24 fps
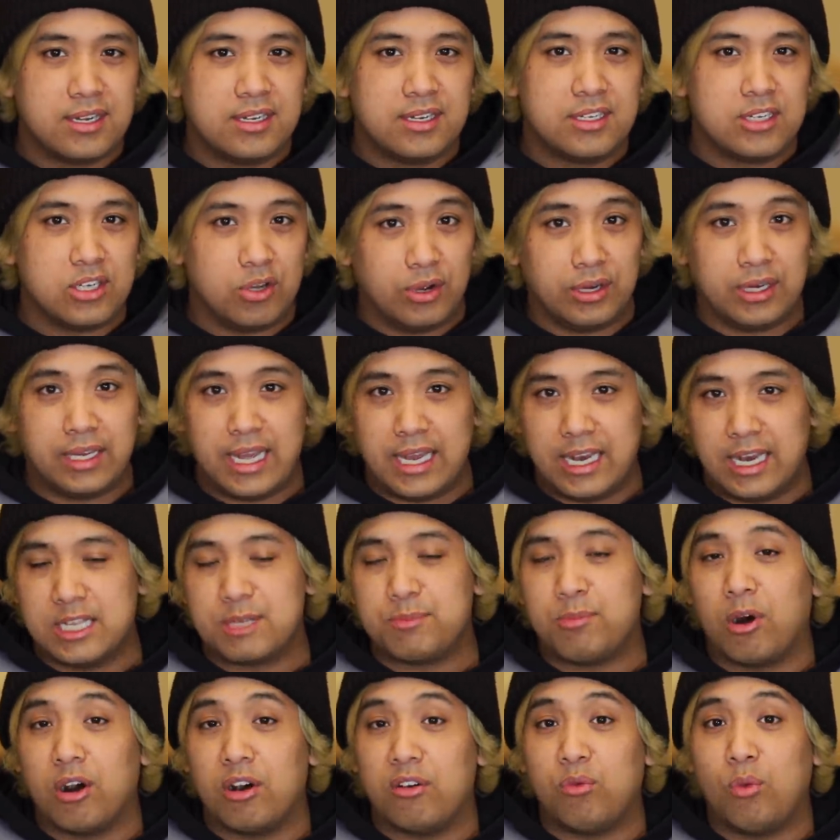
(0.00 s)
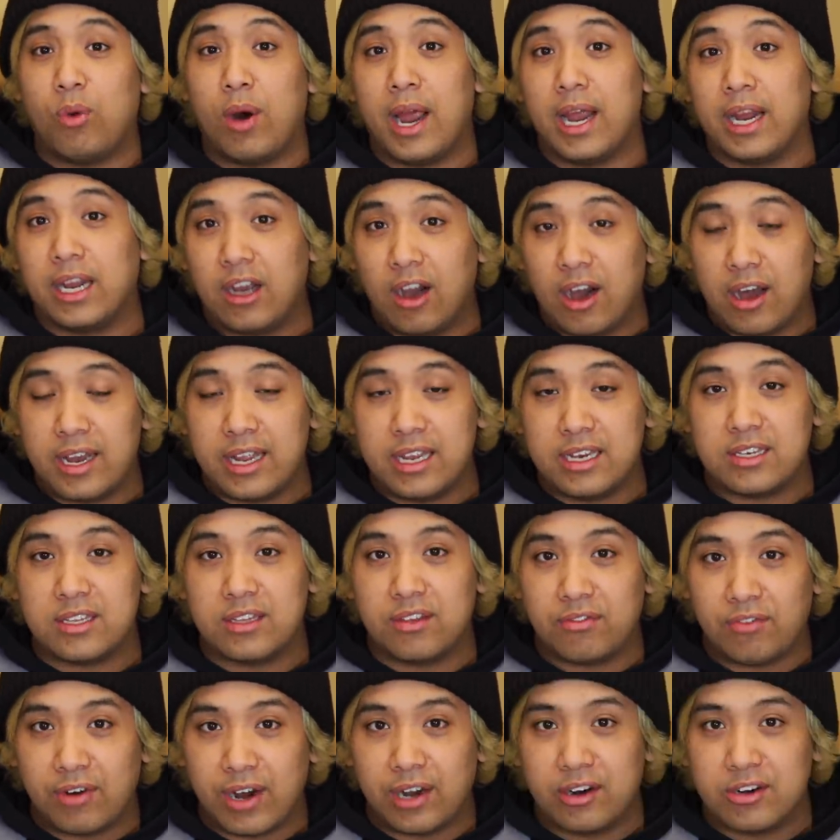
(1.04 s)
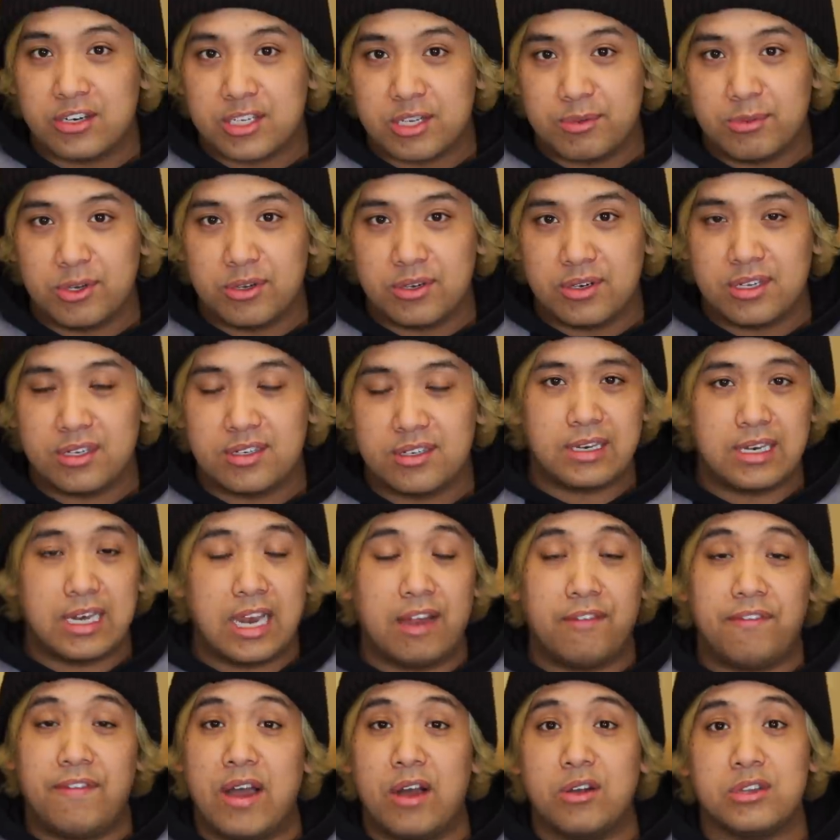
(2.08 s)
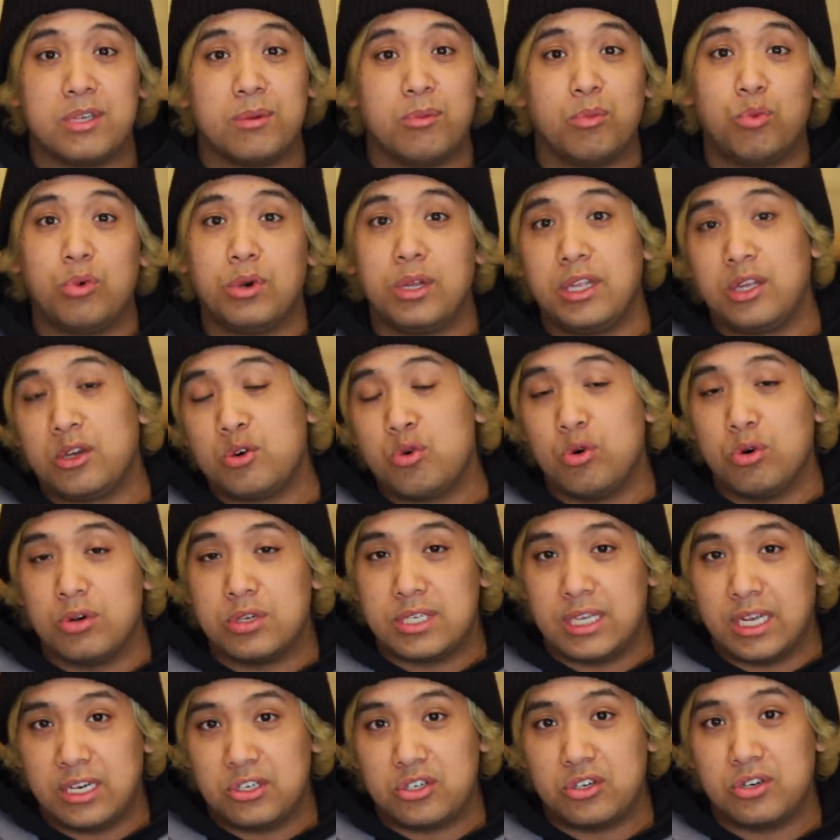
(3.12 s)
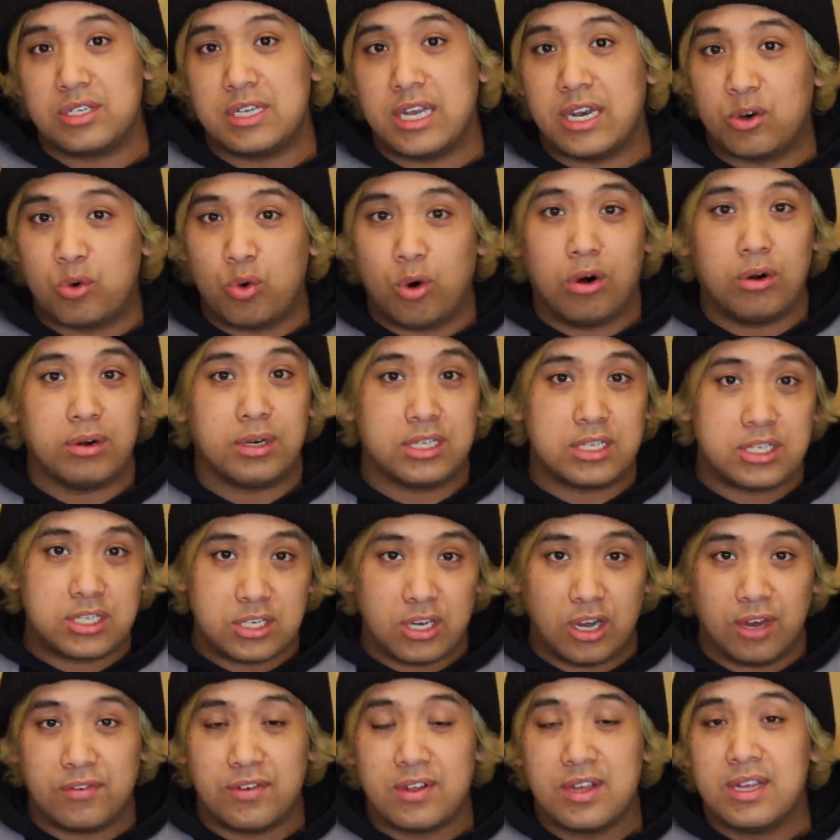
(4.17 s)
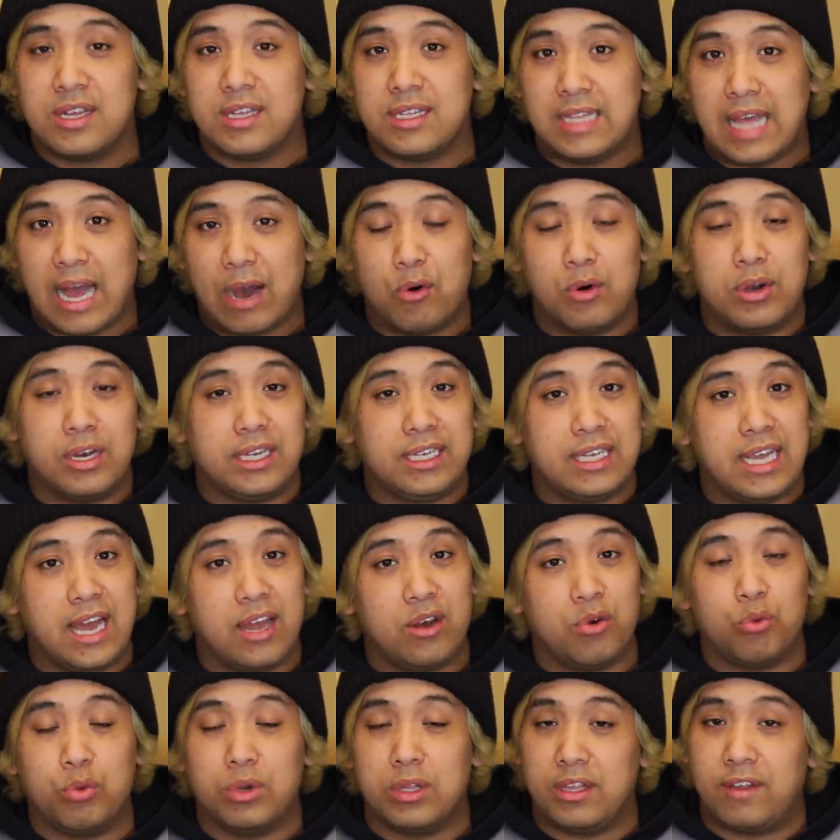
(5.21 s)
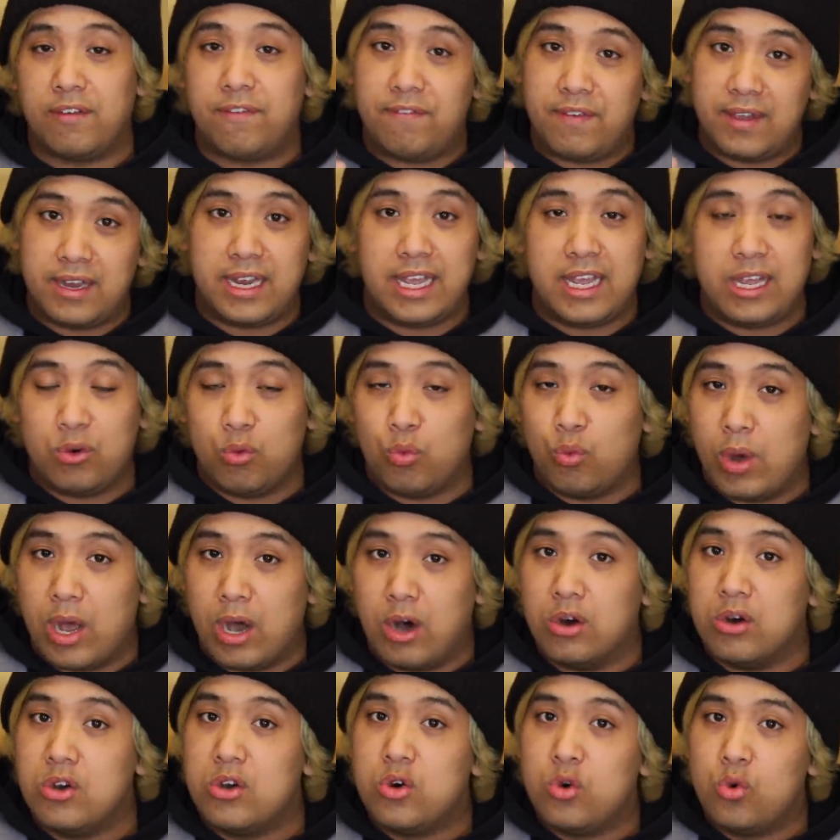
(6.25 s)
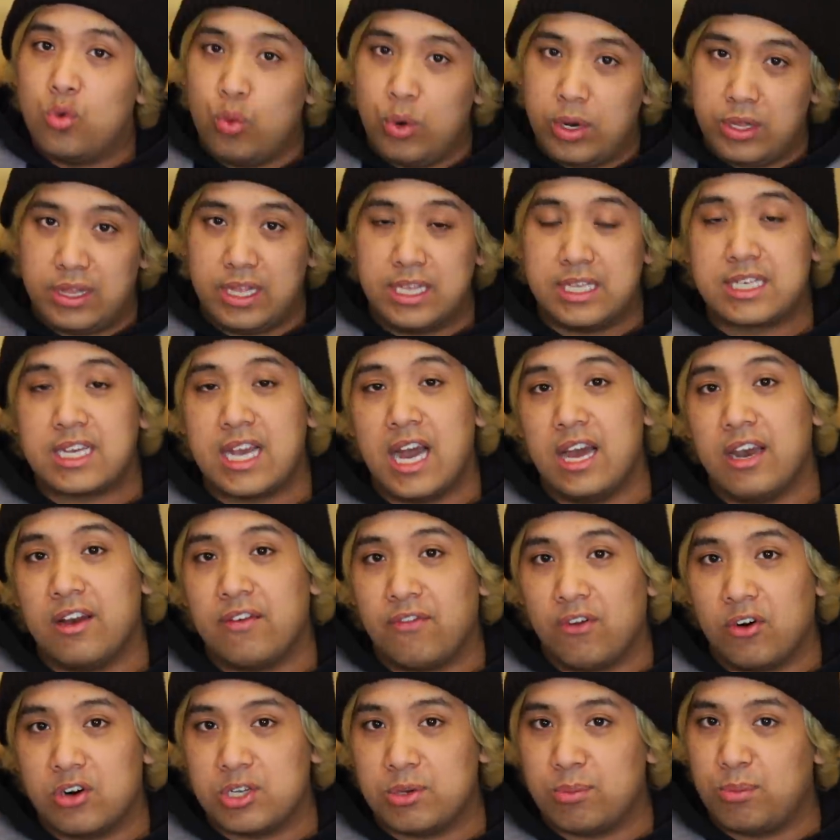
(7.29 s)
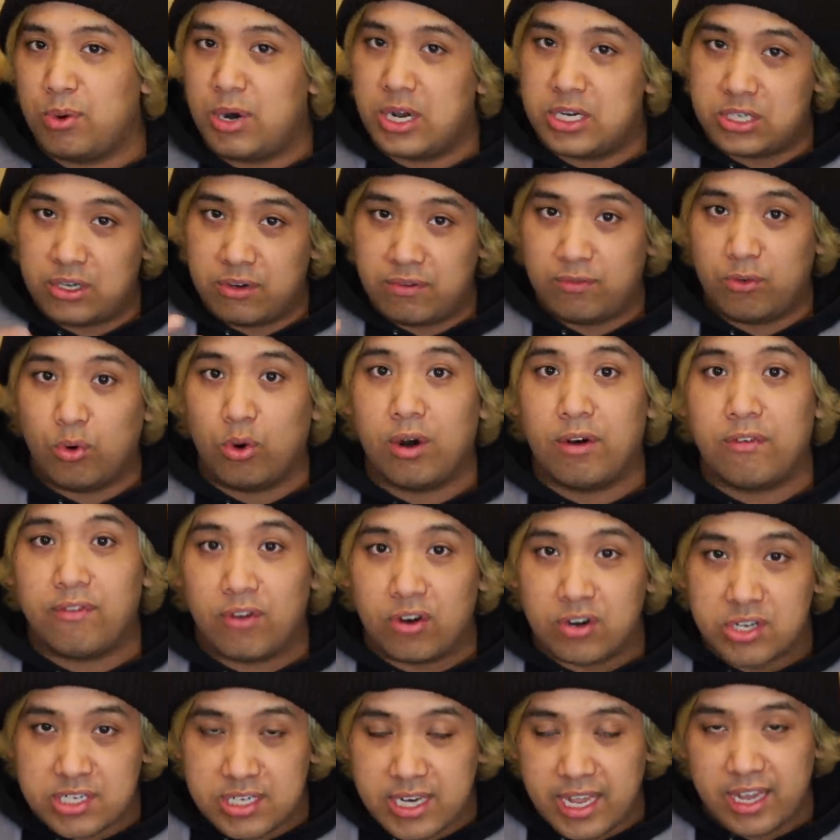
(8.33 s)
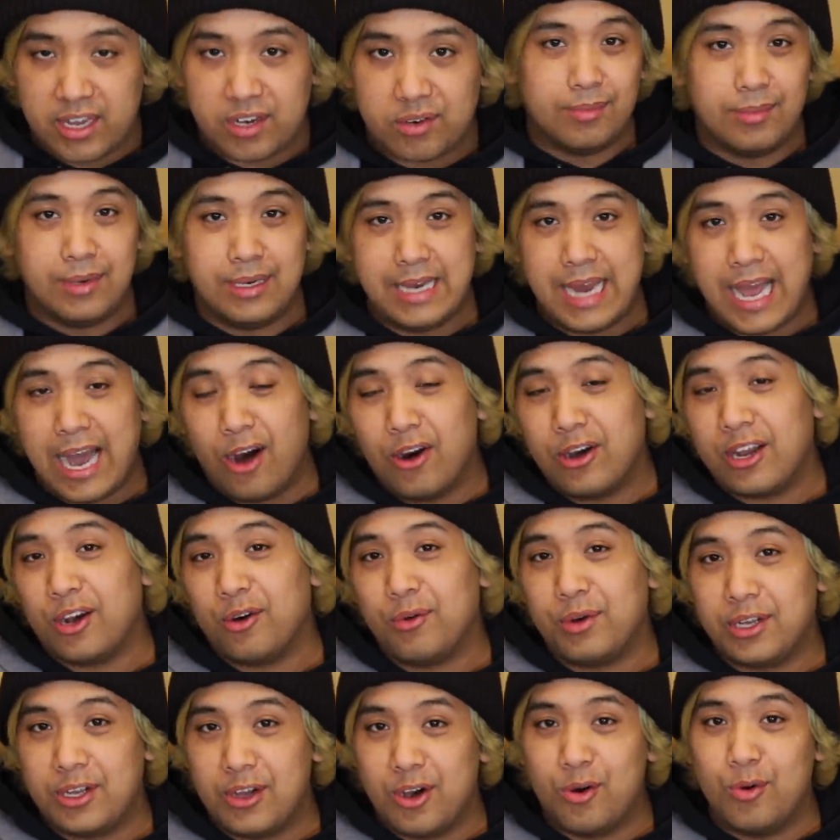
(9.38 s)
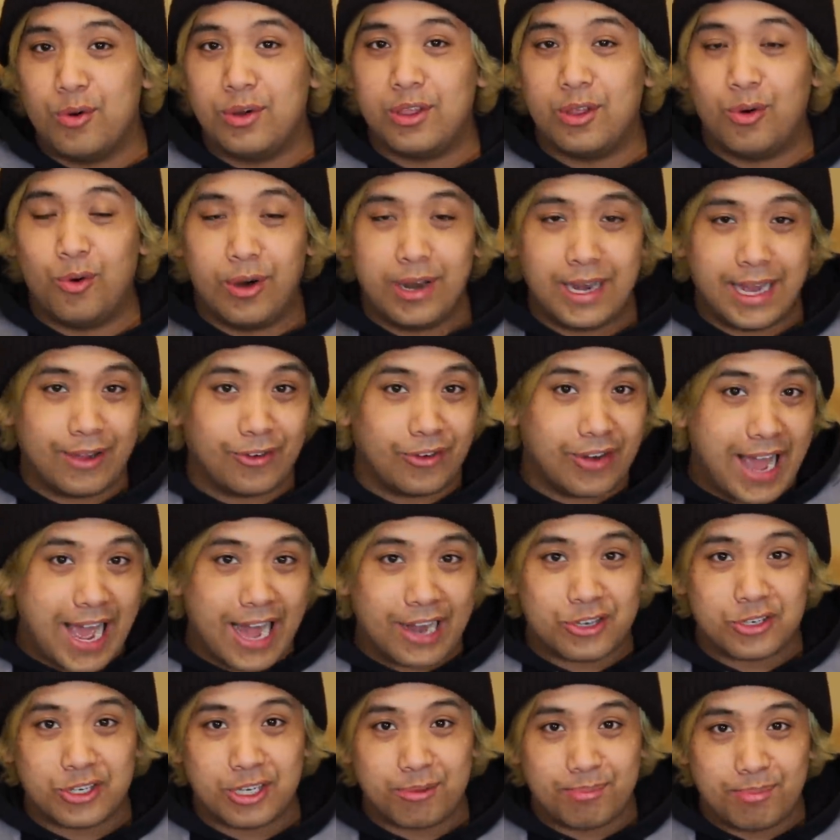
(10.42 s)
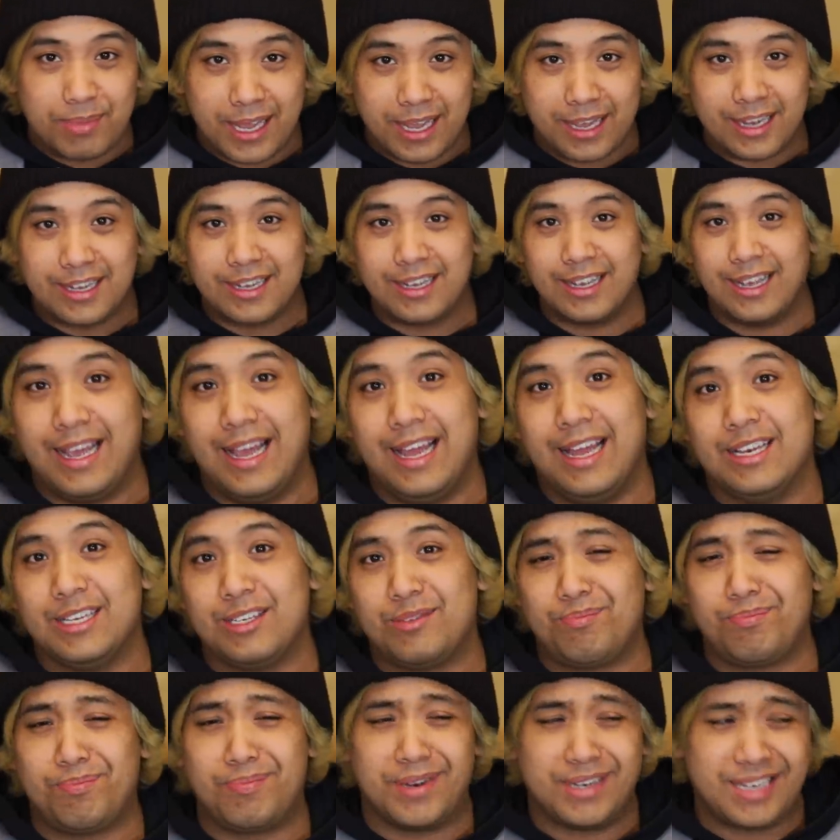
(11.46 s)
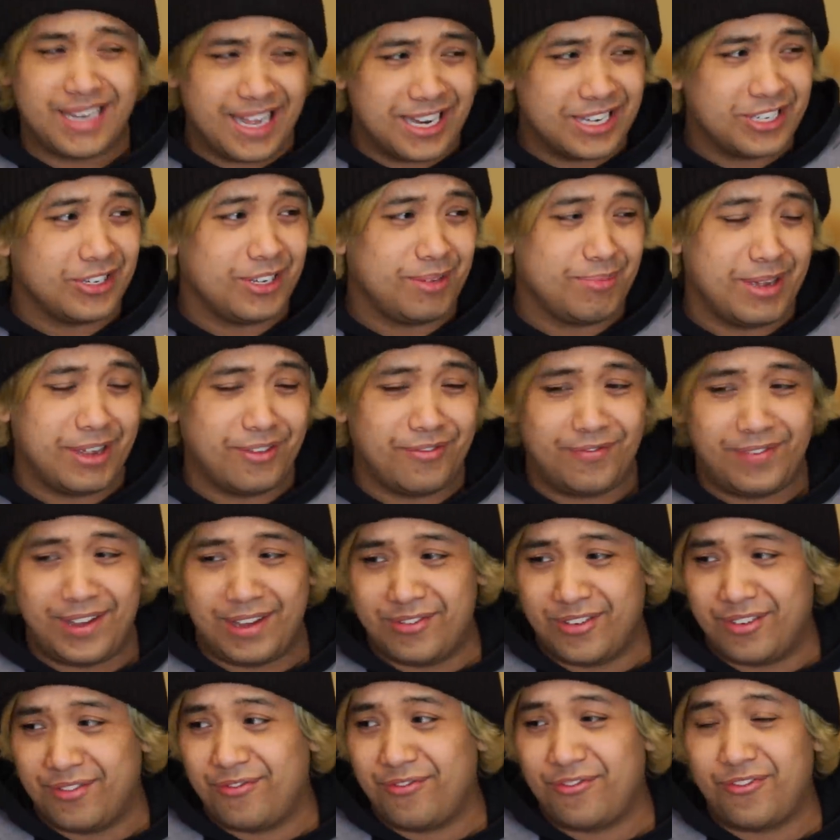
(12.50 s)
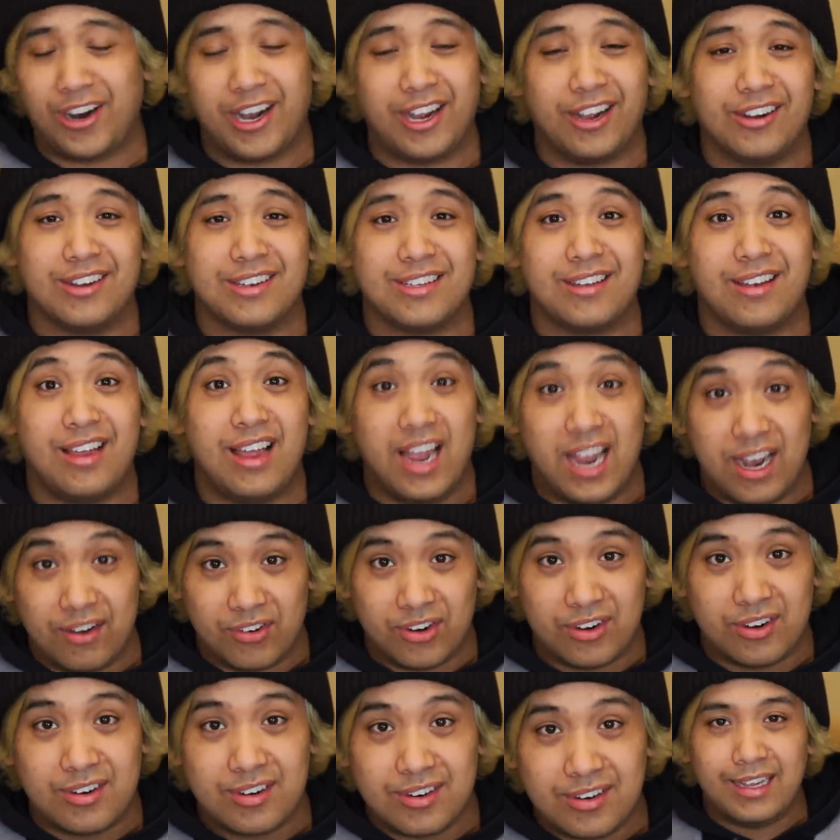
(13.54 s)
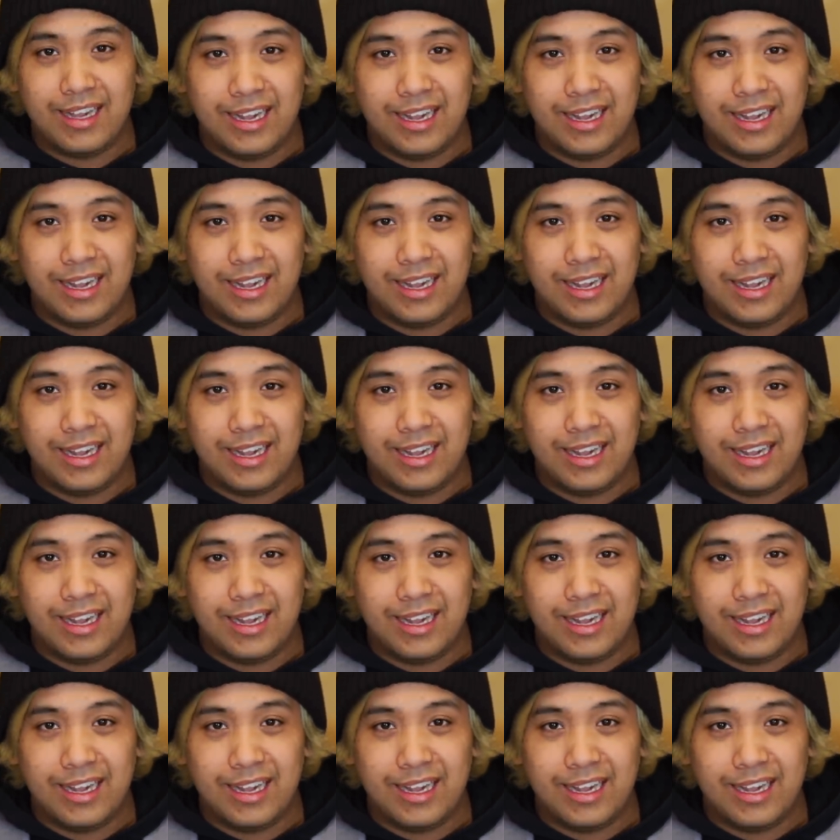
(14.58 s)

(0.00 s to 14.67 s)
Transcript: So again, that's part of why I got into the fragrance community. And I found some really cool signature scent quality stuff that would again really fit in well with this kind of first impression for a first date. But now here we go with the one I would actually pick, and potentially my favorite fragrance ever.